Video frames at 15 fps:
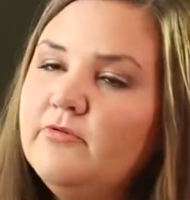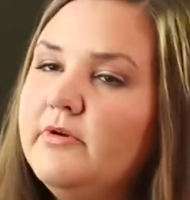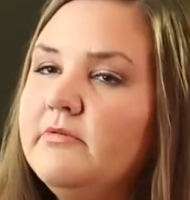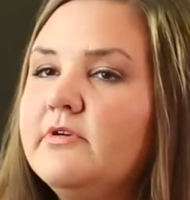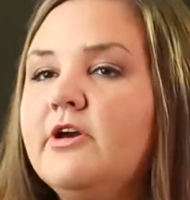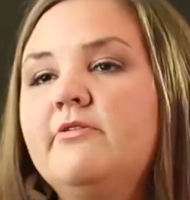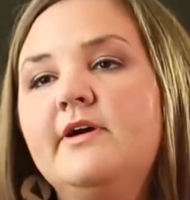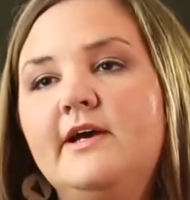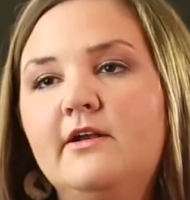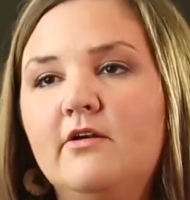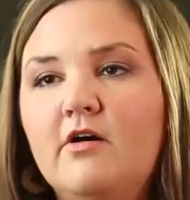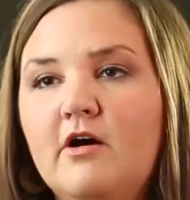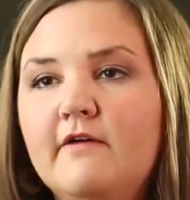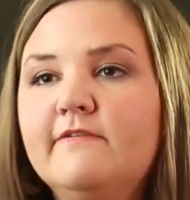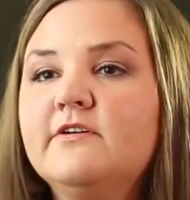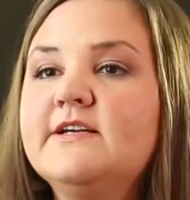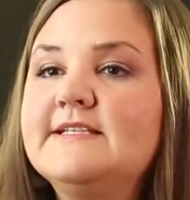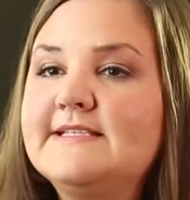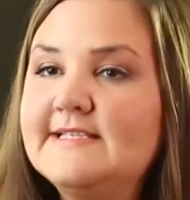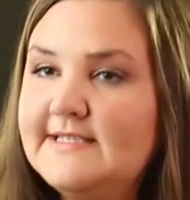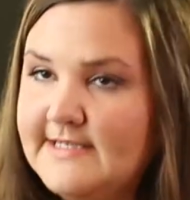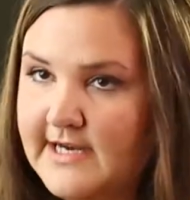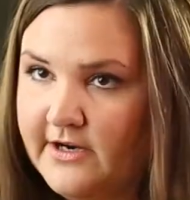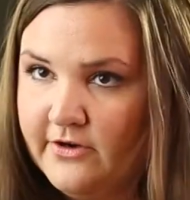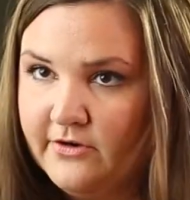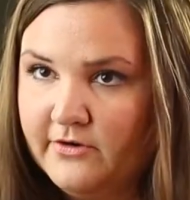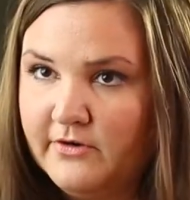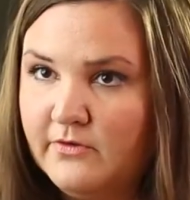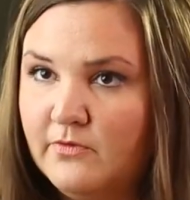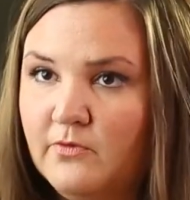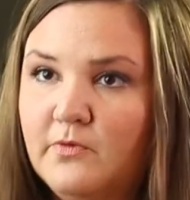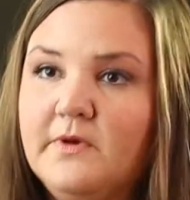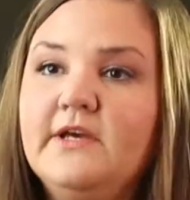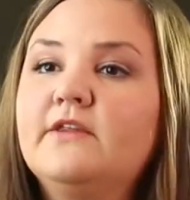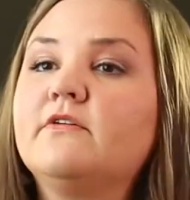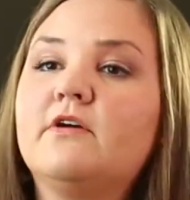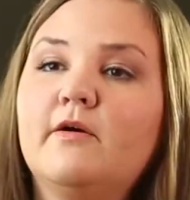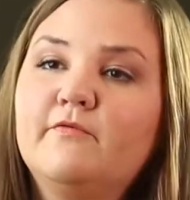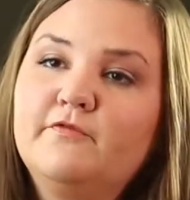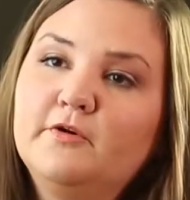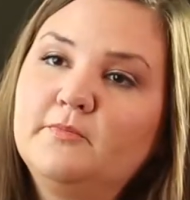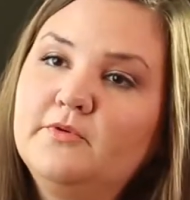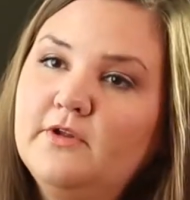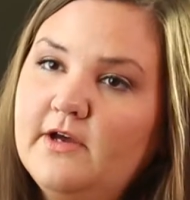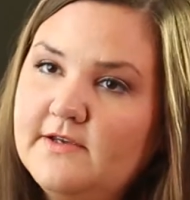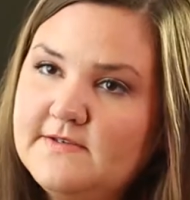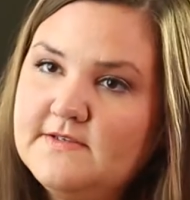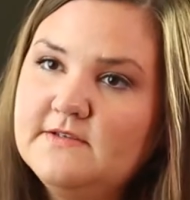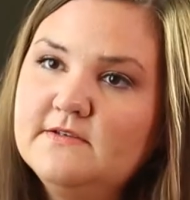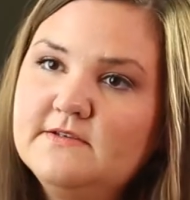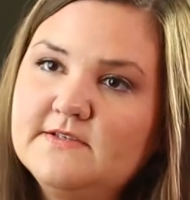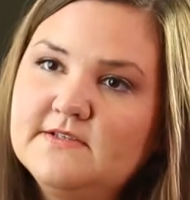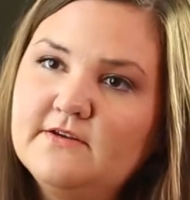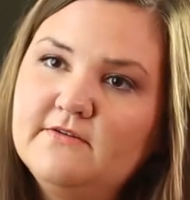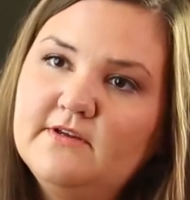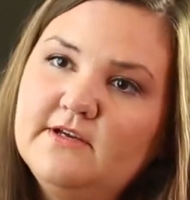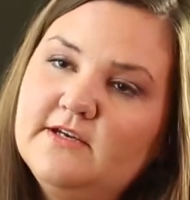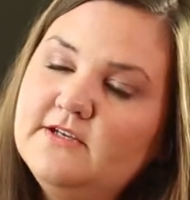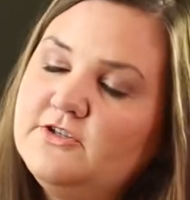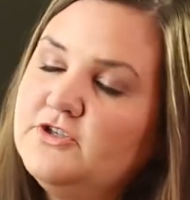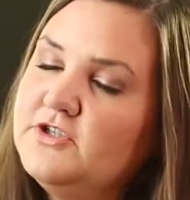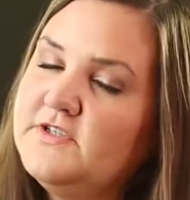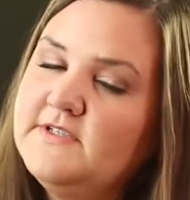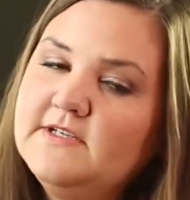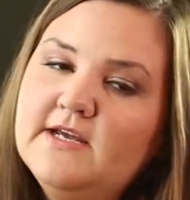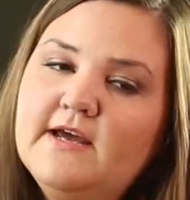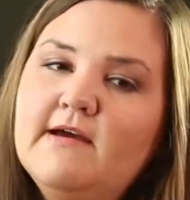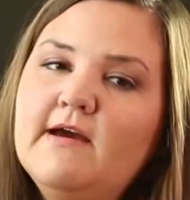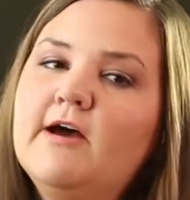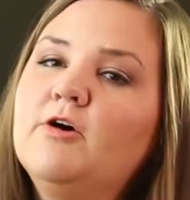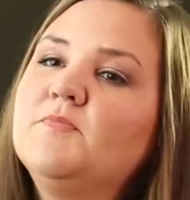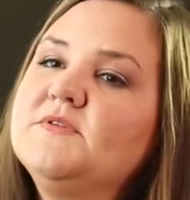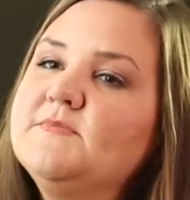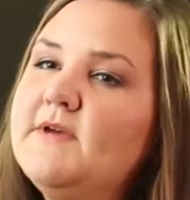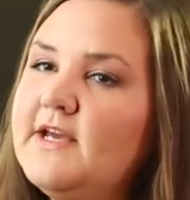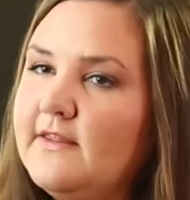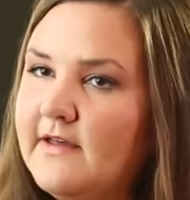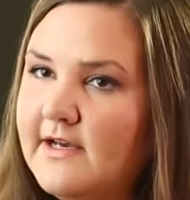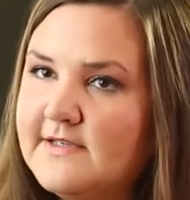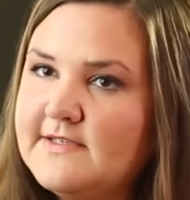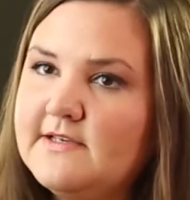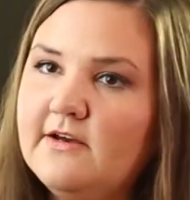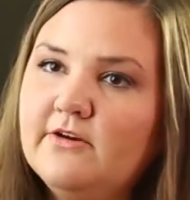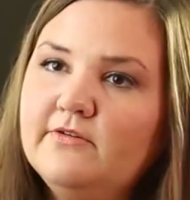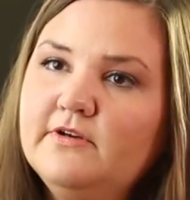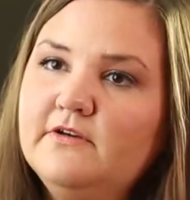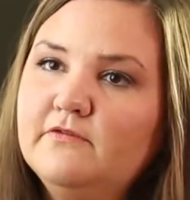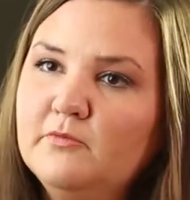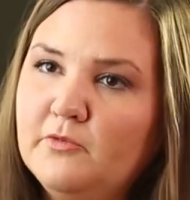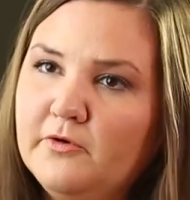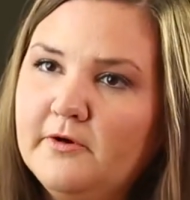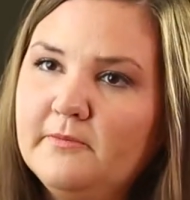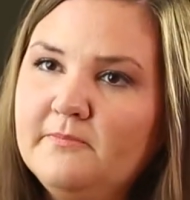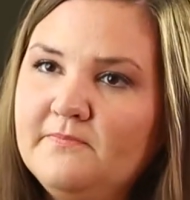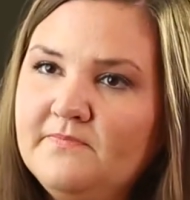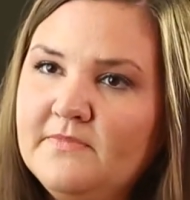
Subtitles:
that we would go ahead and offer it standard with Comfort Plus so that it just helps make that sell even more.